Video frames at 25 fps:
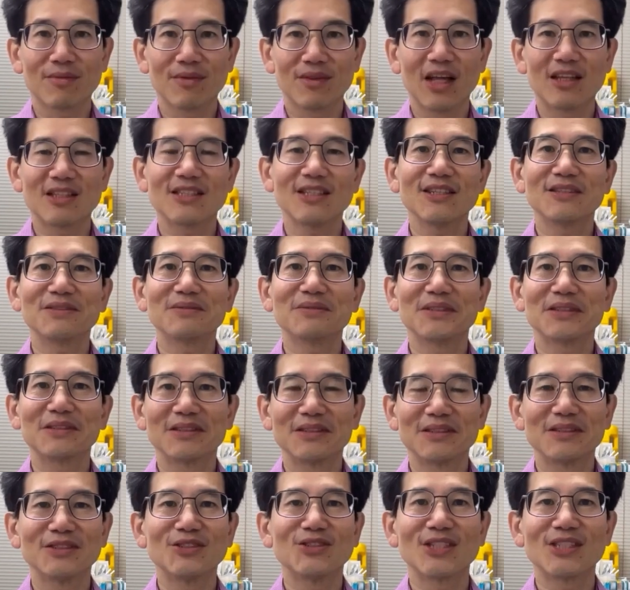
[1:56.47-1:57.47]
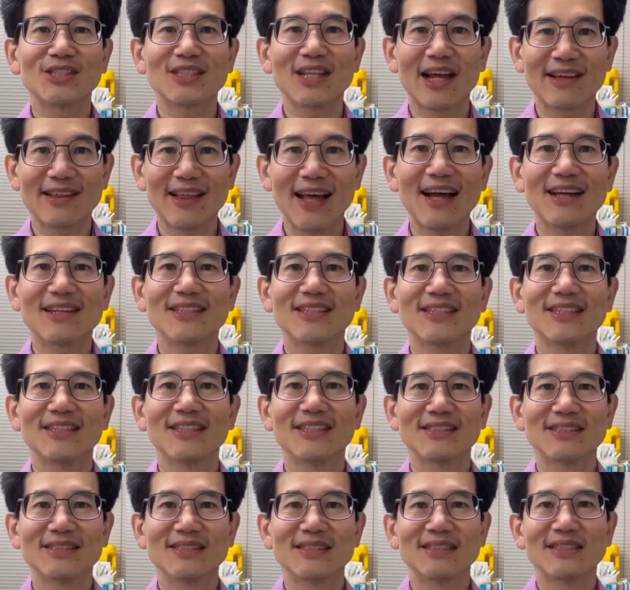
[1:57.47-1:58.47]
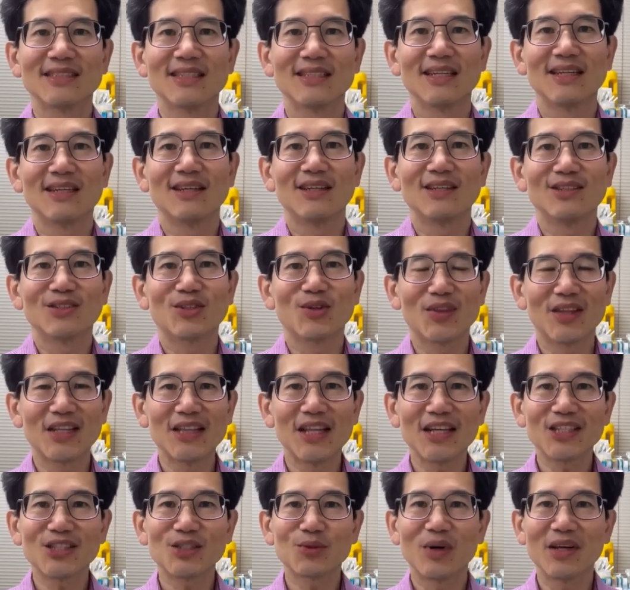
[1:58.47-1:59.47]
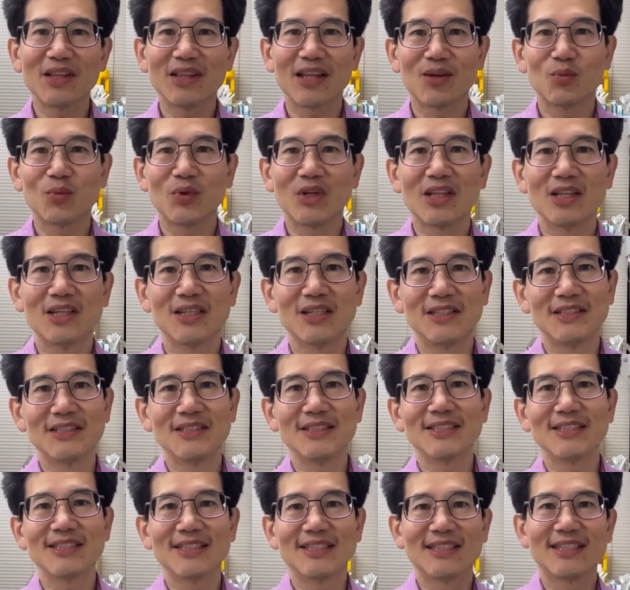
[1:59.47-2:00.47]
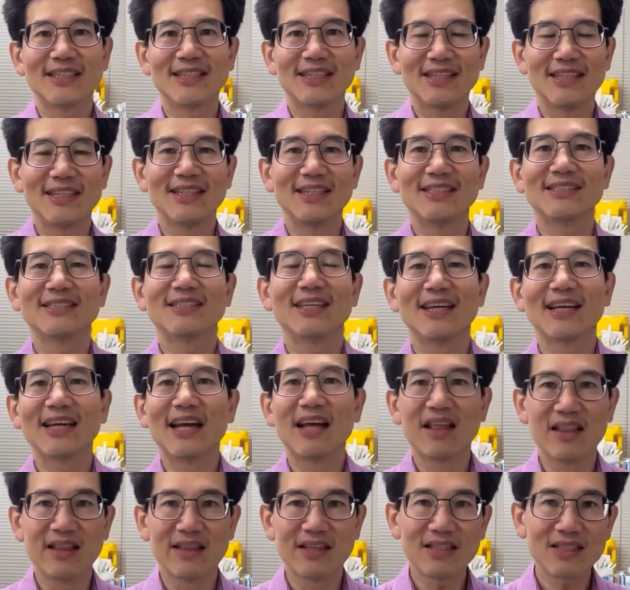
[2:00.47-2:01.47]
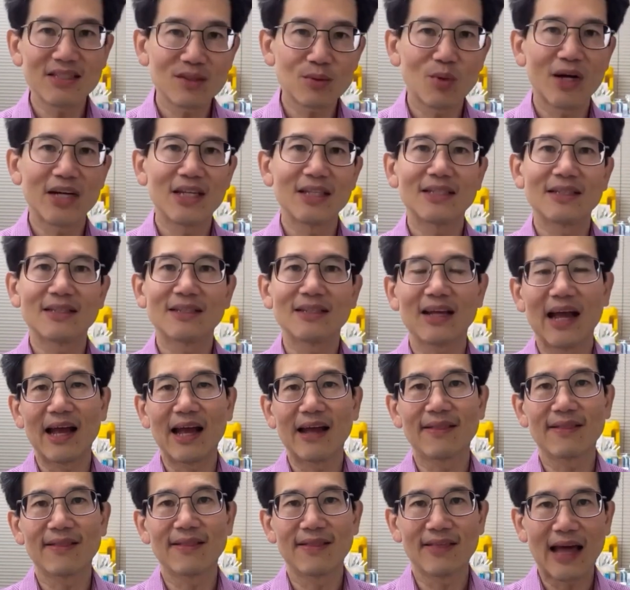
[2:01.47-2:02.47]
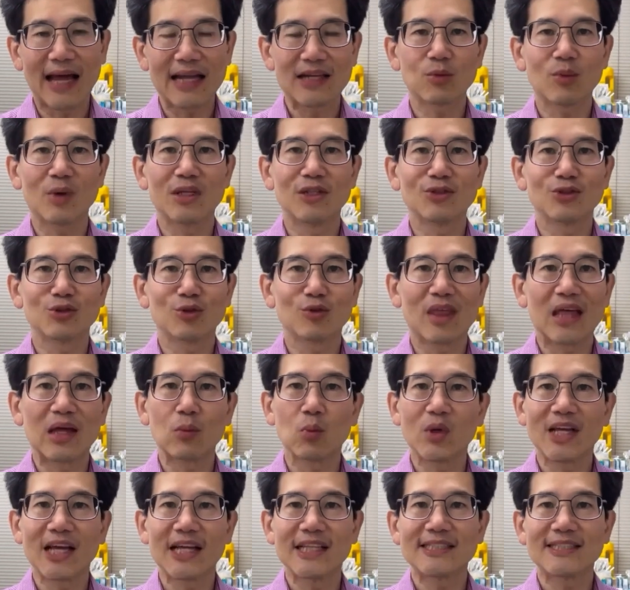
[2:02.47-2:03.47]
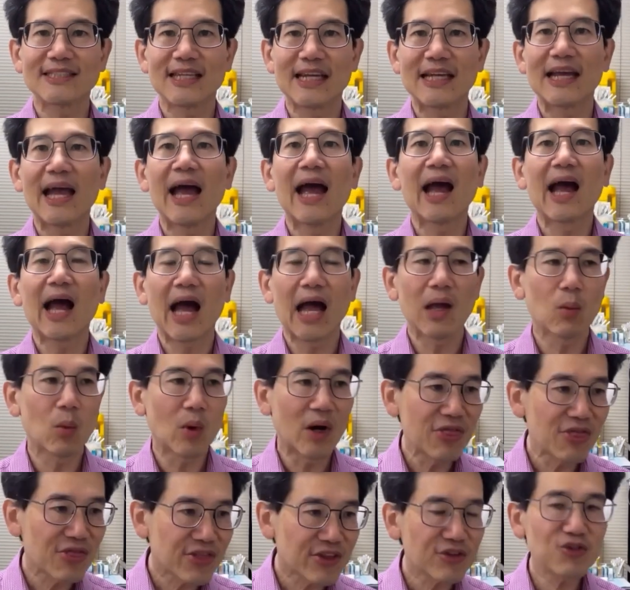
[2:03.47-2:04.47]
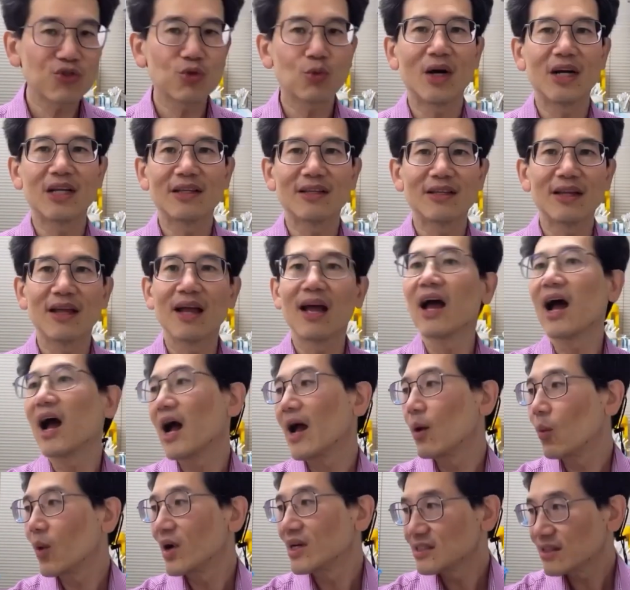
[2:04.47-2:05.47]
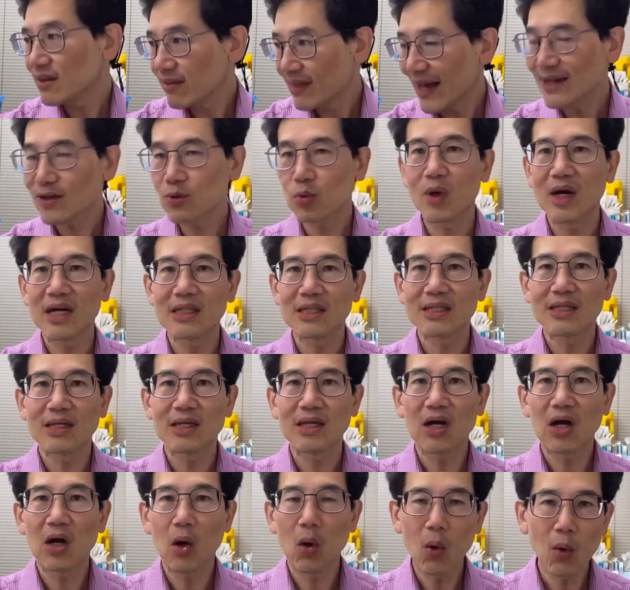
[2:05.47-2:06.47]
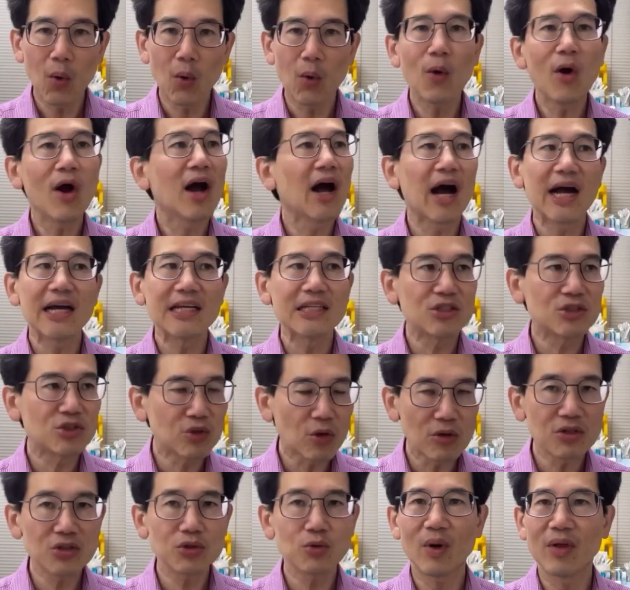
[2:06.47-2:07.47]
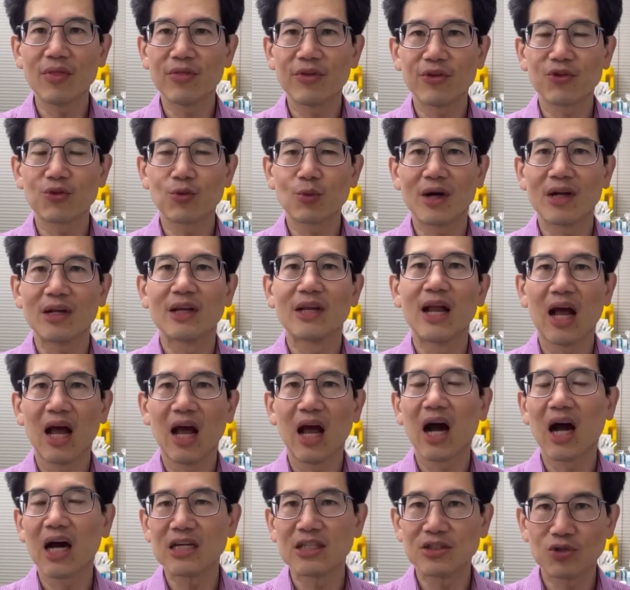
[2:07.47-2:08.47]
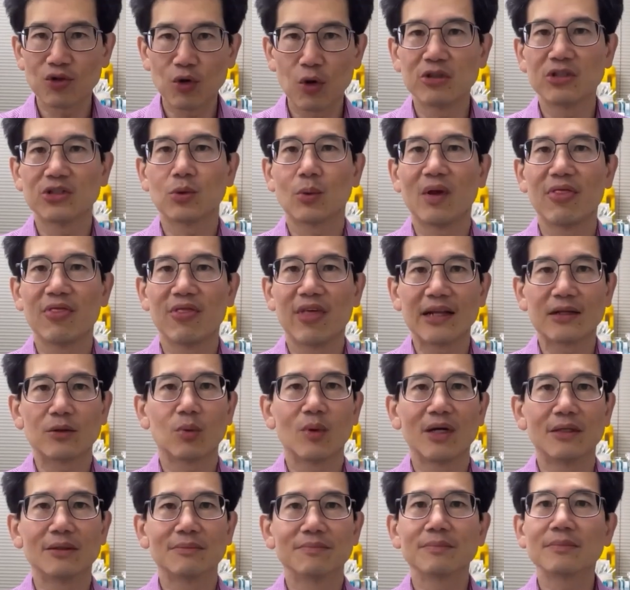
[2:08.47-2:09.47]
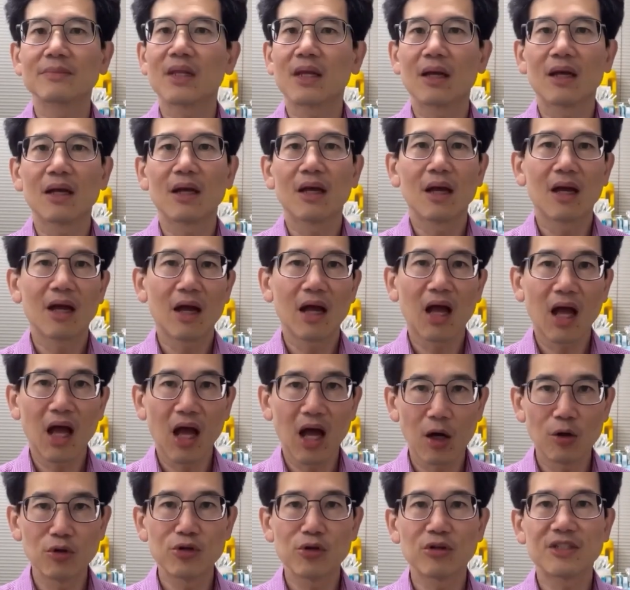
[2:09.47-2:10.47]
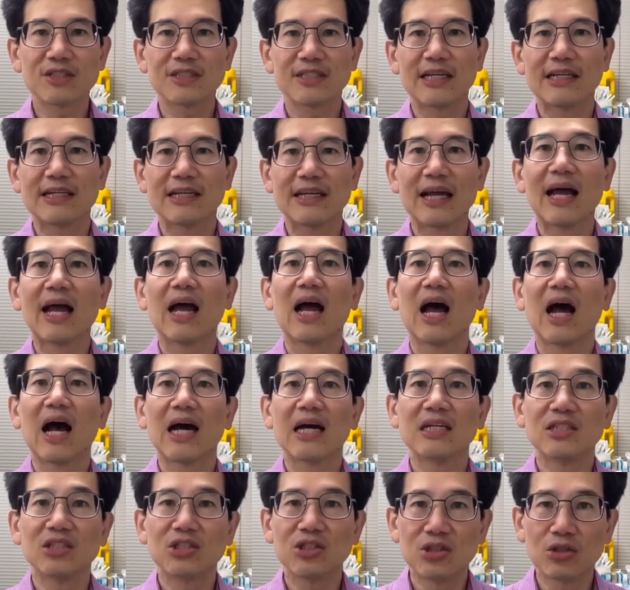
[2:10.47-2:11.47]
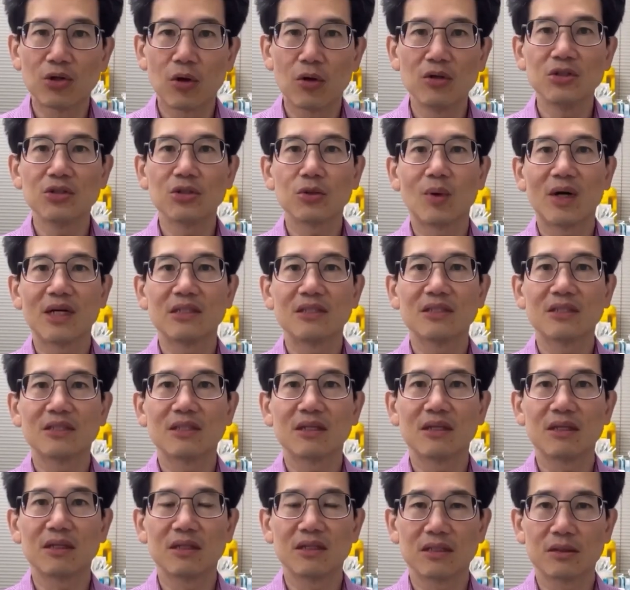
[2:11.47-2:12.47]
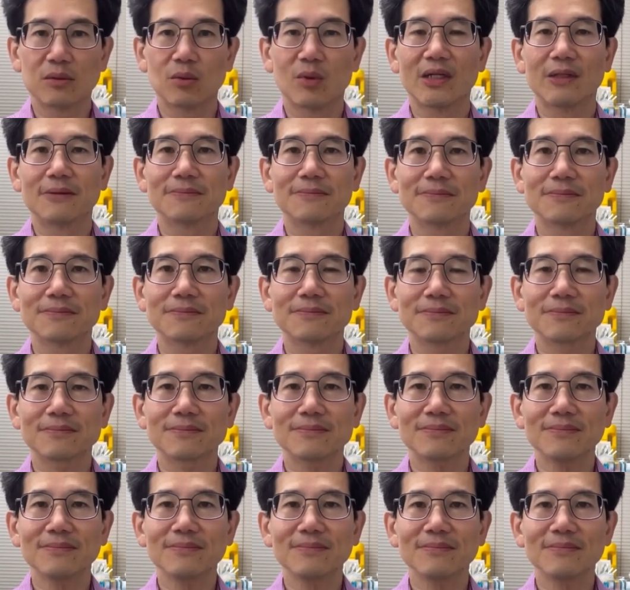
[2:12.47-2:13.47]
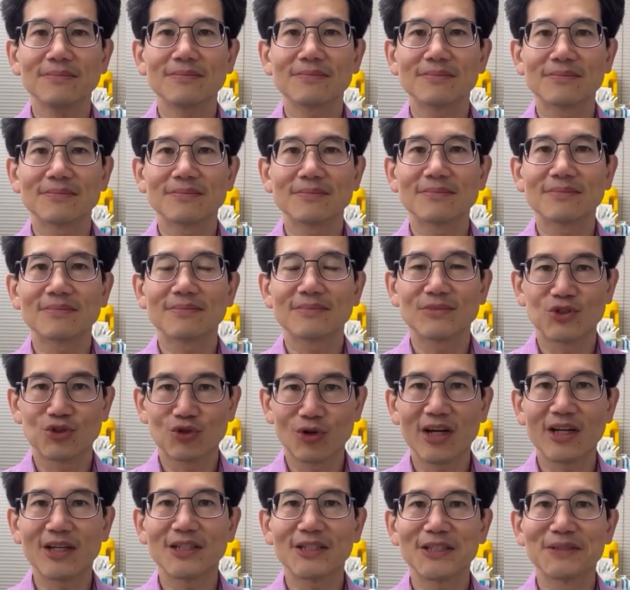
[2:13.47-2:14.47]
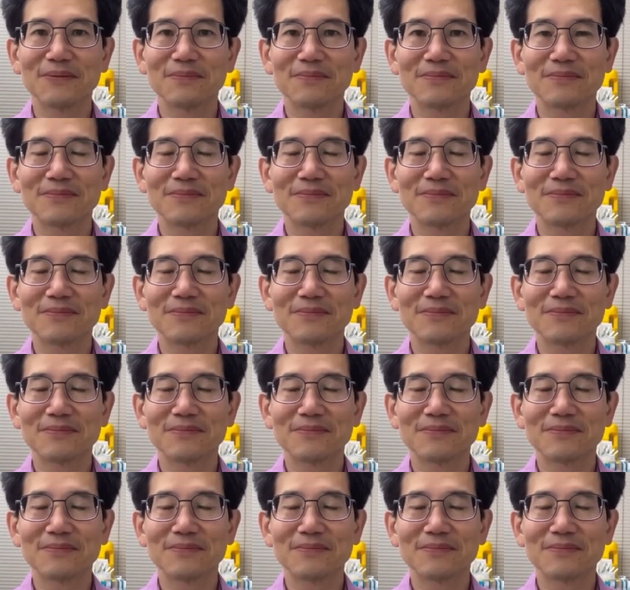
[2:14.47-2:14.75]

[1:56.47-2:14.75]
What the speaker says: That's it, just like that. So the next one that we learned is this one and that one, so that we can say, I want this one, I want that one, or I don't want this one, I don't want that one. How do you say, I don't want this one? Try it.